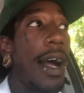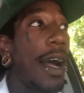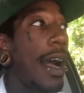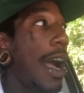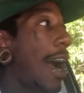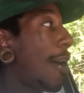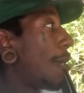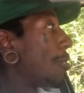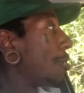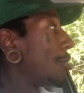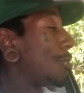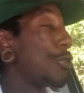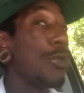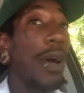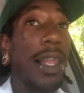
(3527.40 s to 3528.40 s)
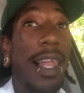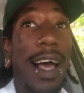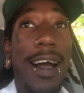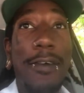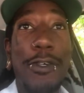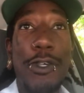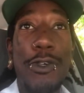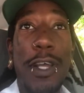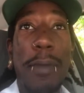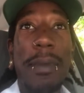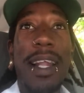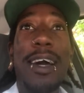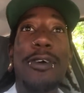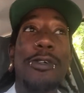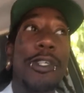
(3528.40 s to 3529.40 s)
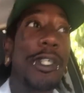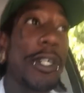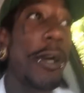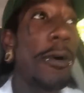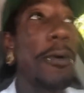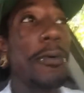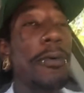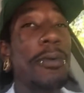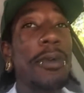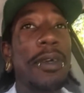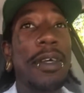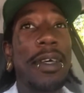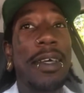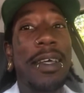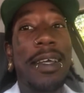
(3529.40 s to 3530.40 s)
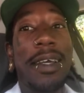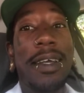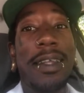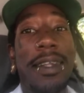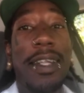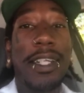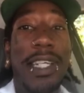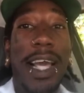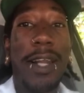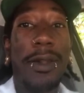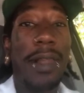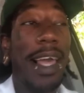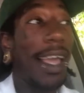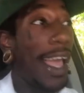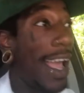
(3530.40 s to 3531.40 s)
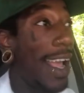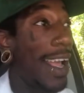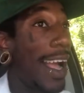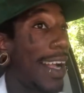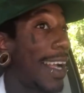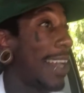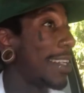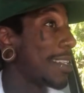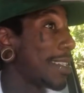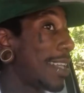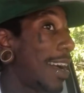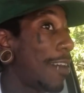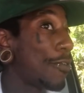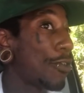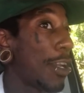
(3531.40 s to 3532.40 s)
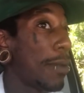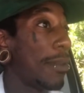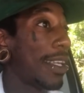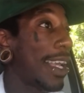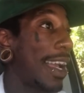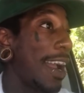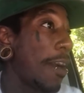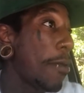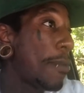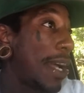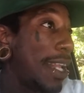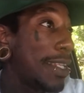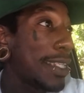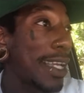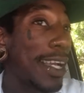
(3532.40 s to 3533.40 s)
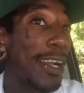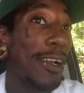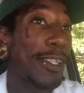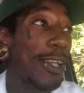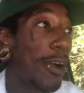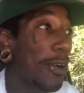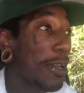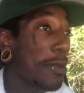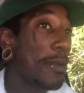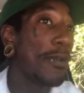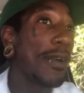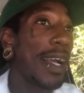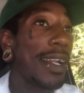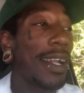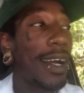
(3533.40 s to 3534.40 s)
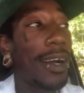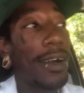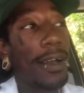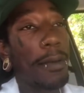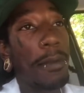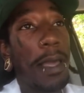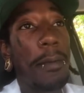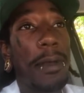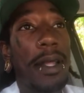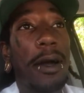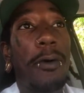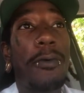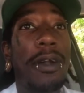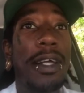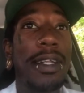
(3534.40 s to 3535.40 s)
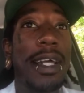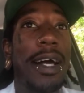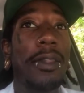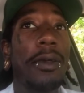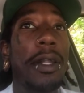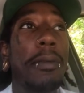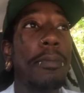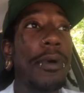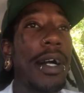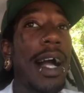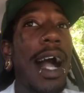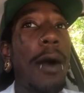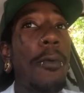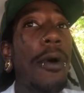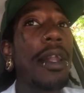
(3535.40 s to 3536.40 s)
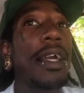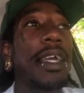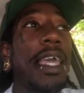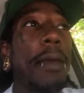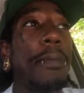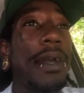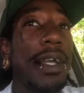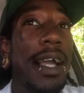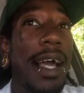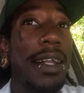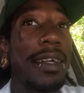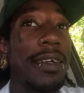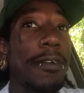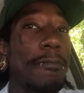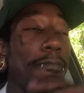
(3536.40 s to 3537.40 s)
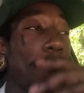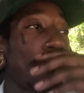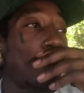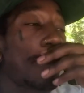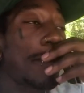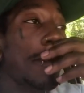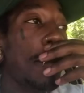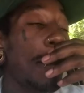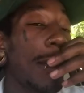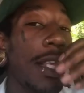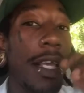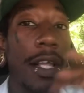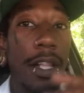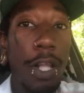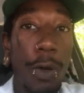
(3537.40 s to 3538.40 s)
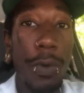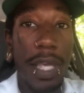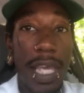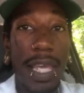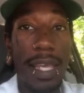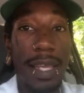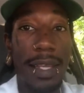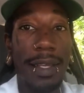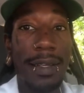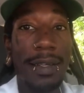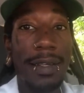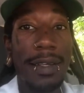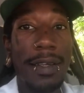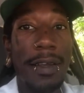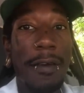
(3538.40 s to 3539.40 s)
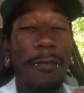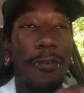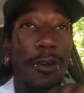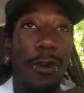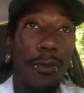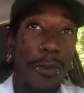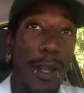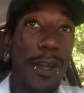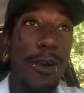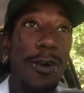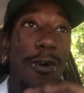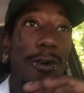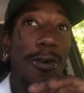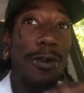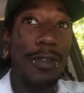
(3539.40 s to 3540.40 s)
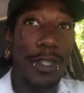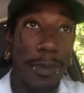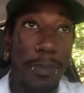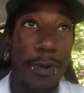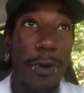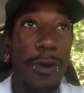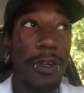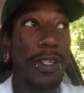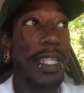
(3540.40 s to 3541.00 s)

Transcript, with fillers: I'll do a live stream and I'll show the channel like, hey, I got this live stream. Look at everybody's in here talking to me right now, and maybe y'all want to download it. But I want to keep it kind of low key for the real supporters